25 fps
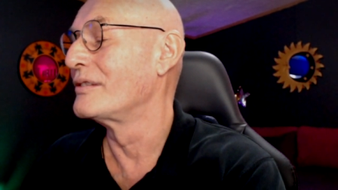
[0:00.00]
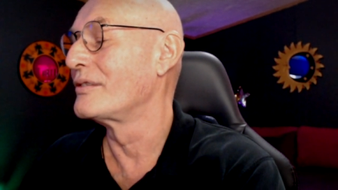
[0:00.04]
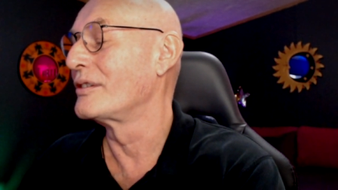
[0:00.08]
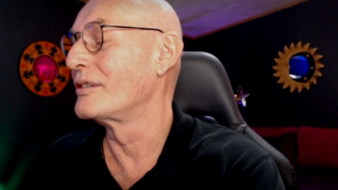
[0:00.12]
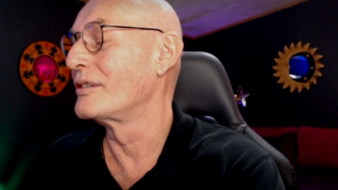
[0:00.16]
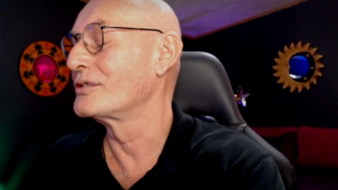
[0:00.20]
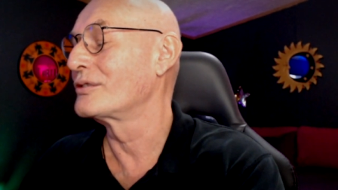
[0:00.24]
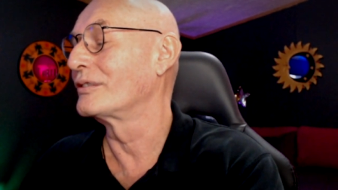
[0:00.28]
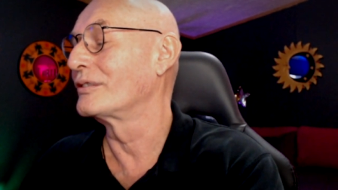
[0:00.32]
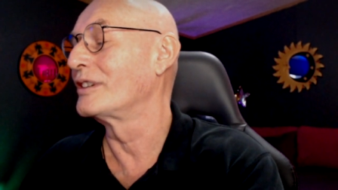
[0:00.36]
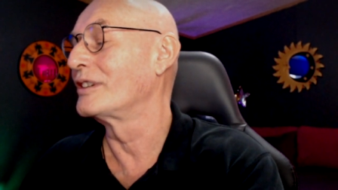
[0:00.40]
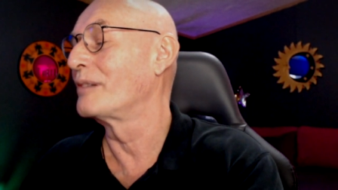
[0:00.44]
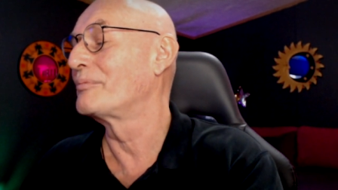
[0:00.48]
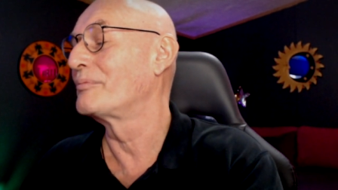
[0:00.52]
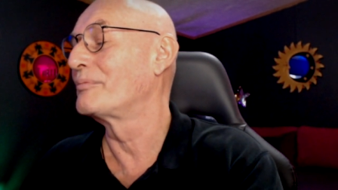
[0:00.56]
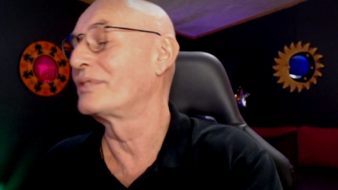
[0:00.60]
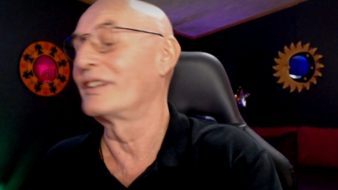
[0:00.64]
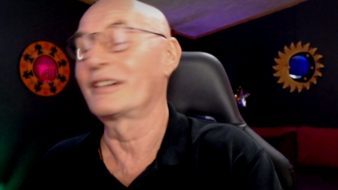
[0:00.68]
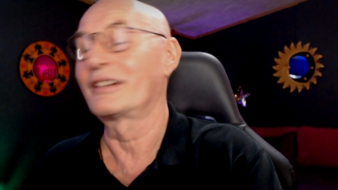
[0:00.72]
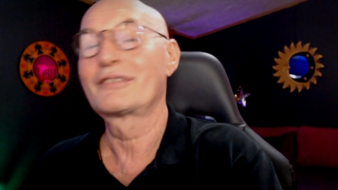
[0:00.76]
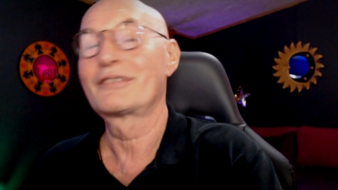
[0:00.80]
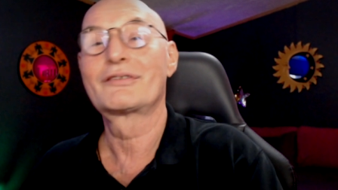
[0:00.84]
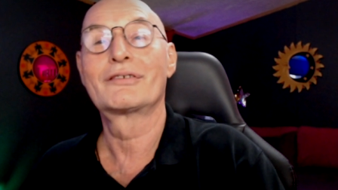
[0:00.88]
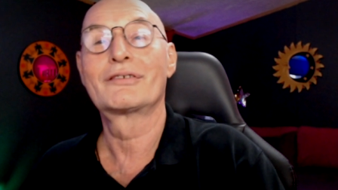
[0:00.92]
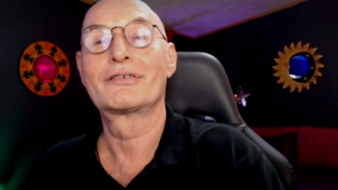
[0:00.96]
solar
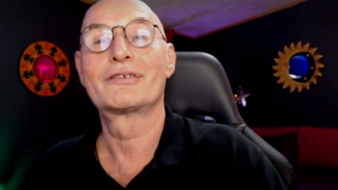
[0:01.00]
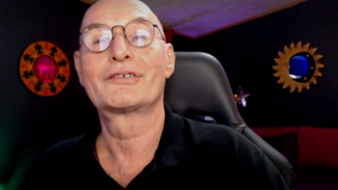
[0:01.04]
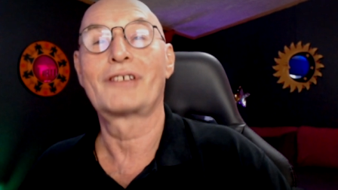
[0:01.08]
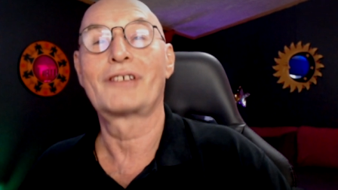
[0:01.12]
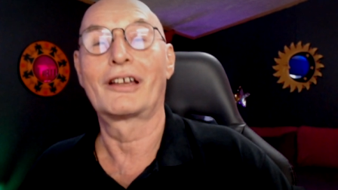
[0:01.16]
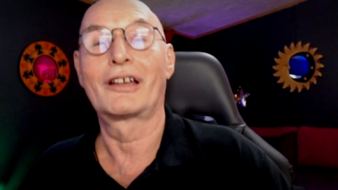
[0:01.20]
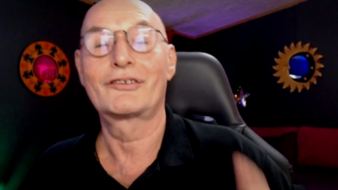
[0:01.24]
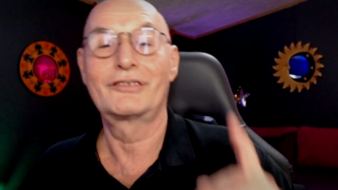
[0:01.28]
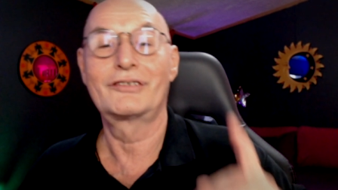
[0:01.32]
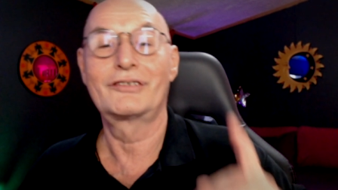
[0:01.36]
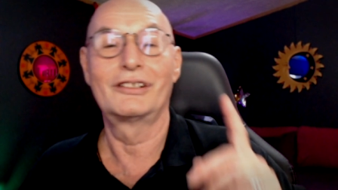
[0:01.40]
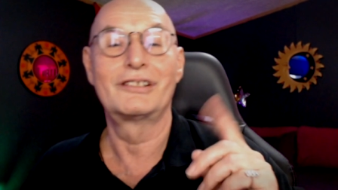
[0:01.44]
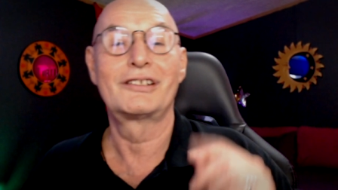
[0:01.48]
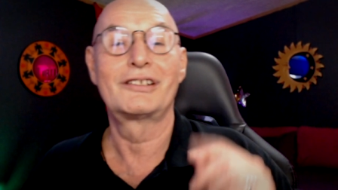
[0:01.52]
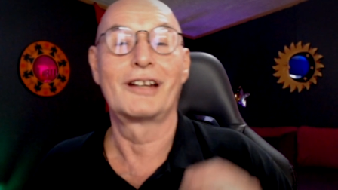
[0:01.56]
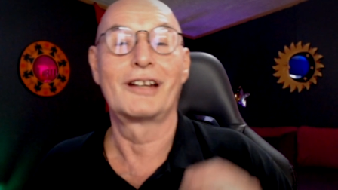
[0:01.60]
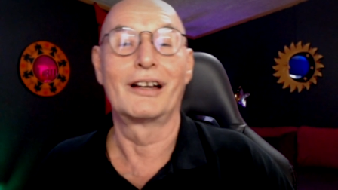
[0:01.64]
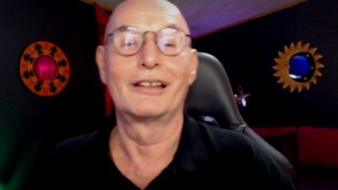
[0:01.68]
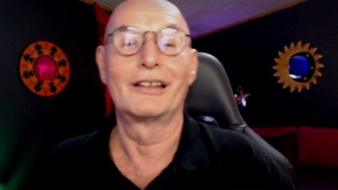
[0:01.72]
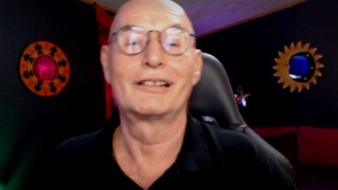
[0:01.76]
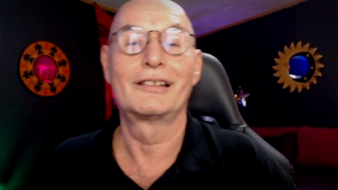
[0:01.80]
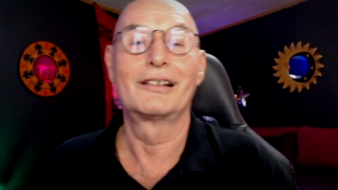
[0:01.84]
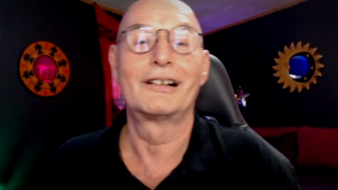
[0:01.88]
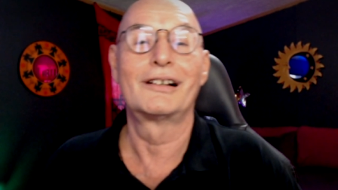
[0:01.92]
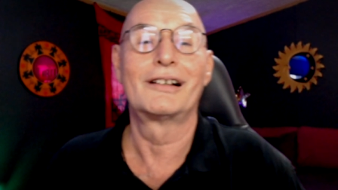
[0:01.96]
plexus. Actually,
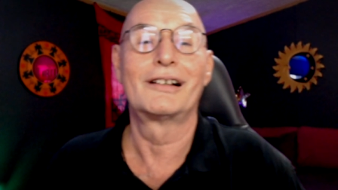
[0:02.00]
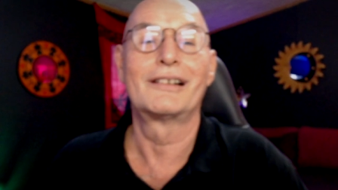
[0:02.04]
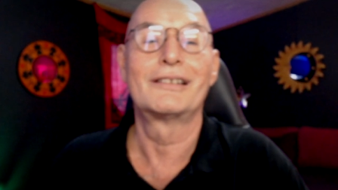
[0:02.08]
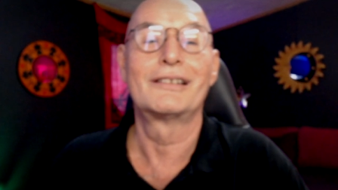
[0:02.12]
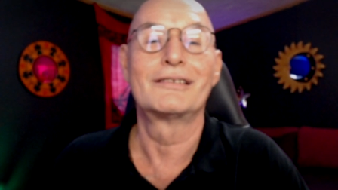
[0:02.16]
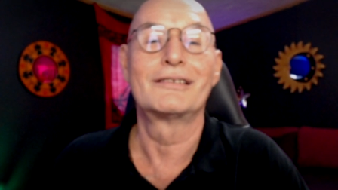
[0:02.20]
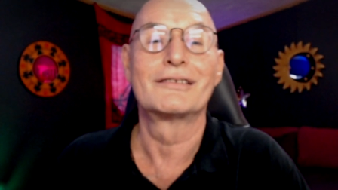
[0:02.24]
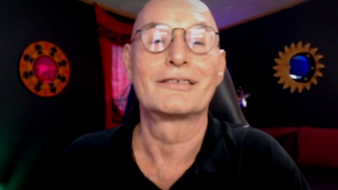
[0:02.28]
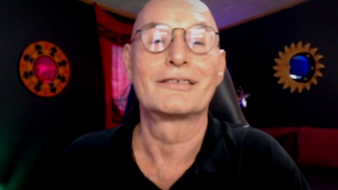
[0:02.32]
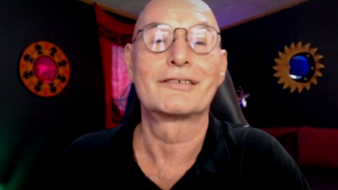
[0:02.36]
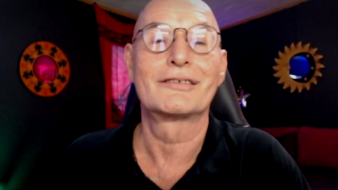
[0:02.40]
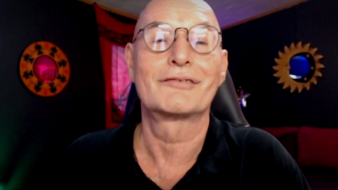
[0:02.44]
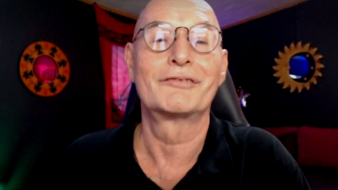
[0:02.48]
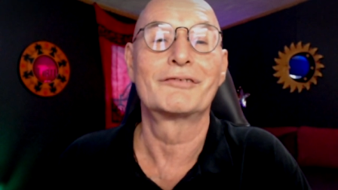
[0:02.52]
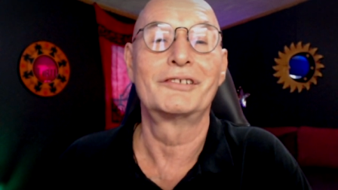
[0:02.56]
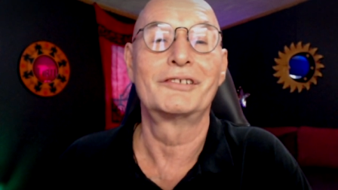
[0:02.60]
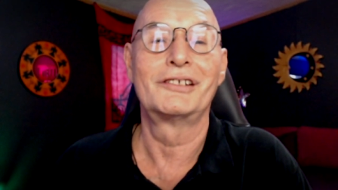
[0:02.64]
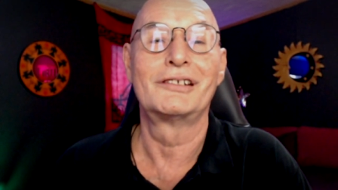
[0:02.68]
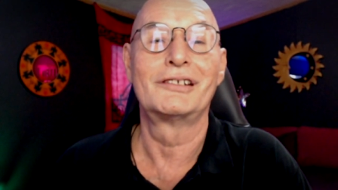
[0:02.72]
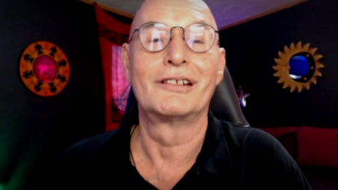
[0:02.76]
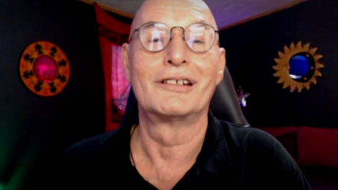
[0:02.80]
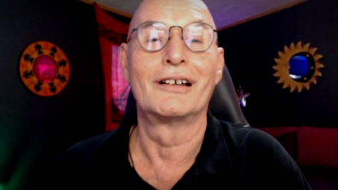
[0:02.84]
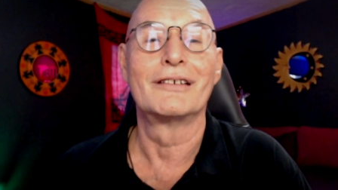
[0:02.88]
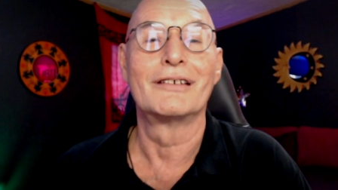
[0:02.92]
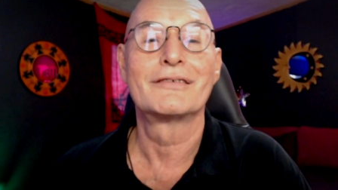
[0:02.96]
tiger eye is
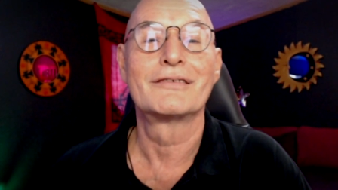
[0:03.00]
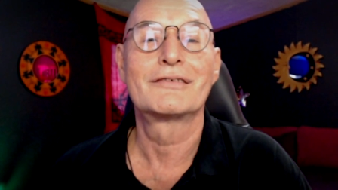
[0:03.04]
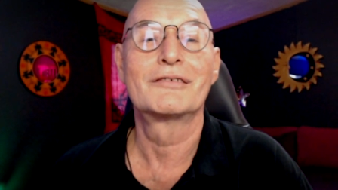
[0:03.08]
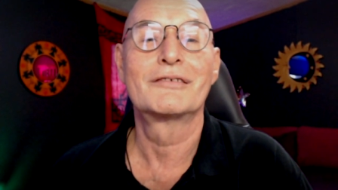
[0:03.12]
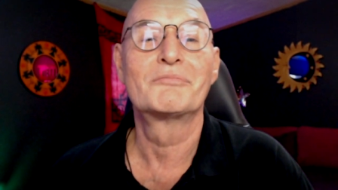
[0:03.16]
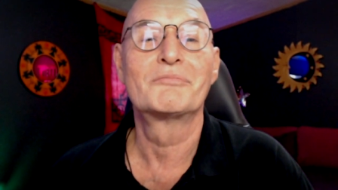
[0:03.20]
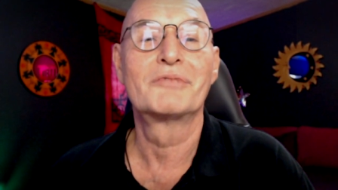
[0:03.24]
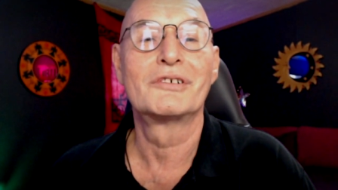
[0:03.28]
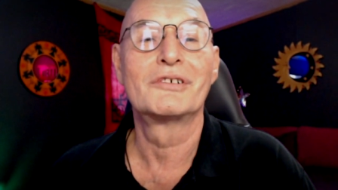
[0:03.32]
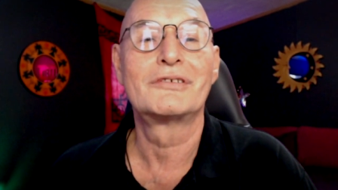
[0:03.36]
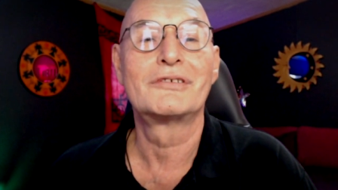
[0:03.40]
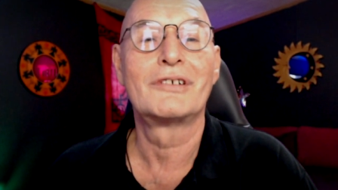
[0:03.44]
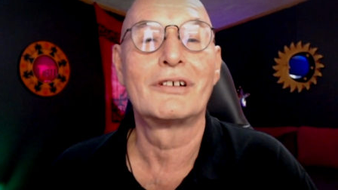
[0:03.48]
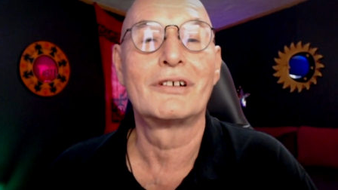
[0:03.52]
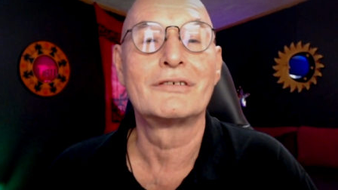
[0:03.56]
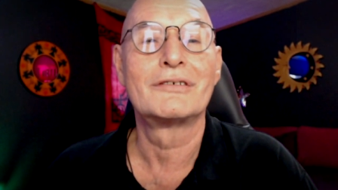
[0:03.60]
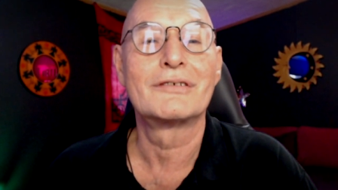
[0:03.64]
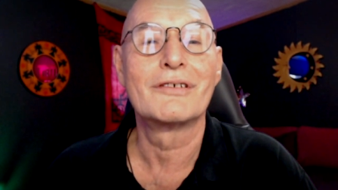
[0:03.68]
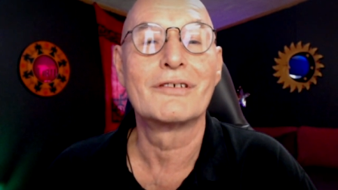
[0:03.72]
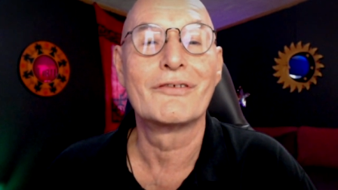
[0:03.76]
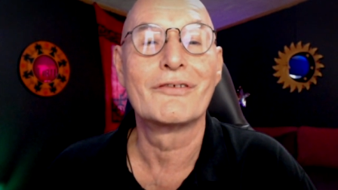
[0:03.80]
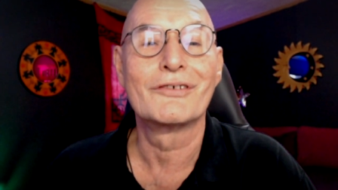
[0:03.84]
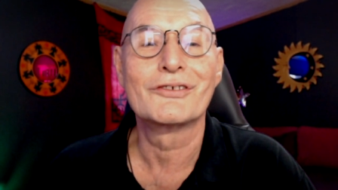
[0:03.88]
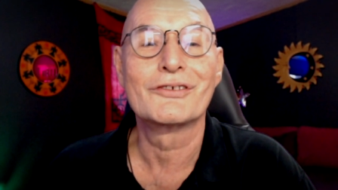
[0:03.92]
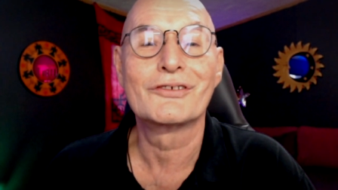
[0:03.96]
really nice to put
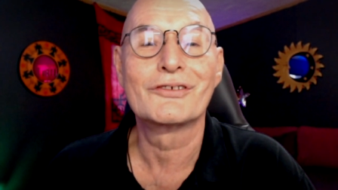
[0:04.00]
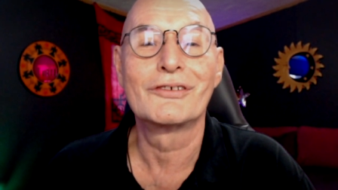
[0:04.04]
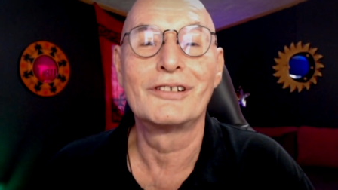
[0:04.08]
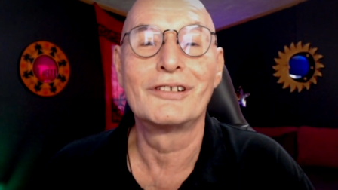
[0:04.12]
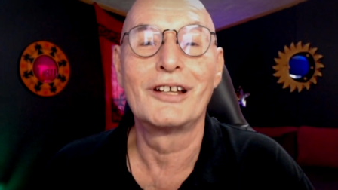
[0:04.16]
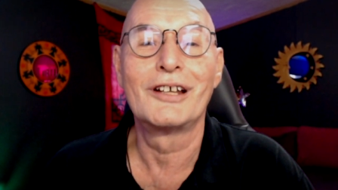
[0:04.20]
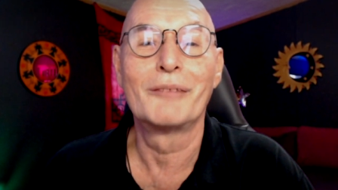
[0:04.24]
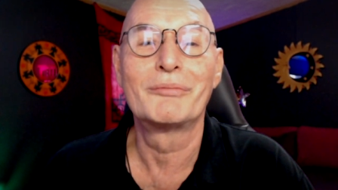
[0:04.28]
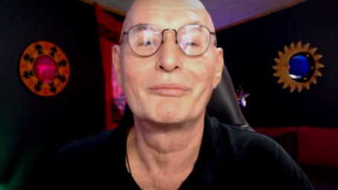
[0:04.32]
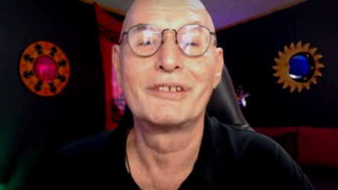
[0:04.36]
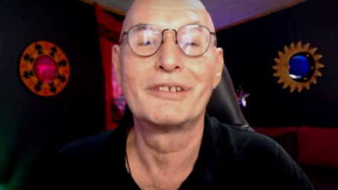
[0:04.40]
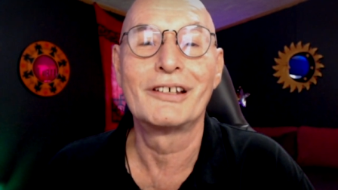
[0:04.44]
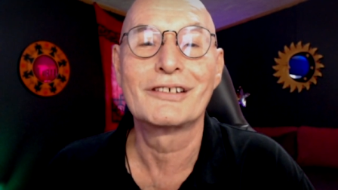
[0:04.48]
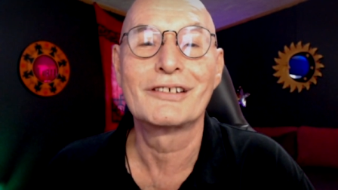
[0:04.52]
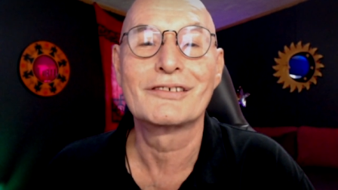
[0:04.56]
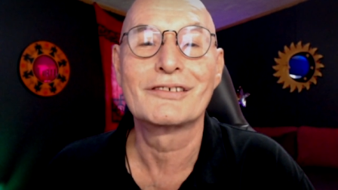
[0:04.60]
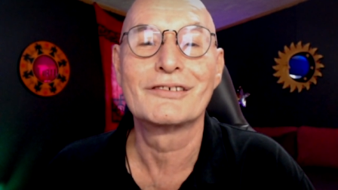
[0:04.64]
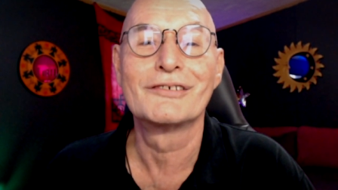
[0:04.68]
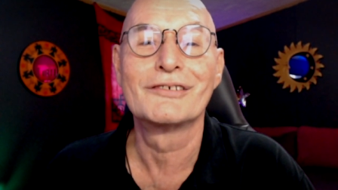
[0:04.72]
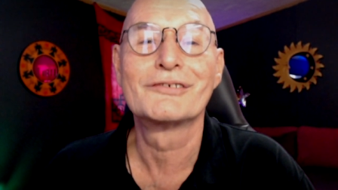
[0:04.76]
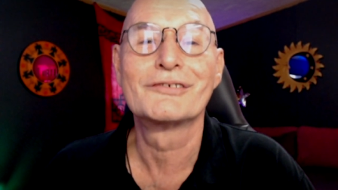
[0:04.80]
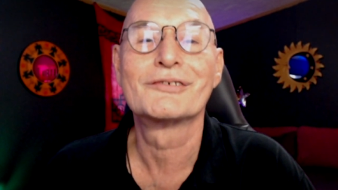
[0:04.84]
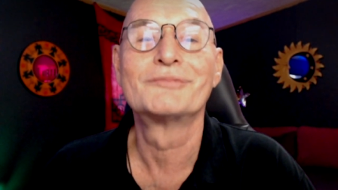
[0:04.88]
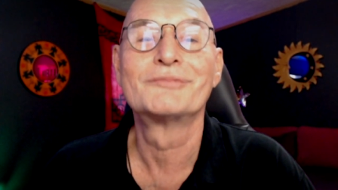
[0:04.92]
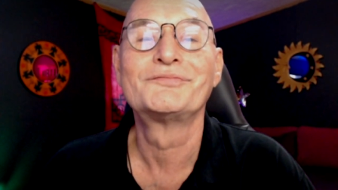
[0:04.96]
onto the solar
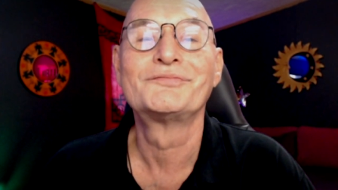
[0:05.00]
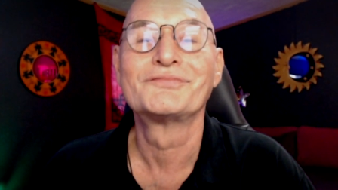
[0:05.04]
plexus.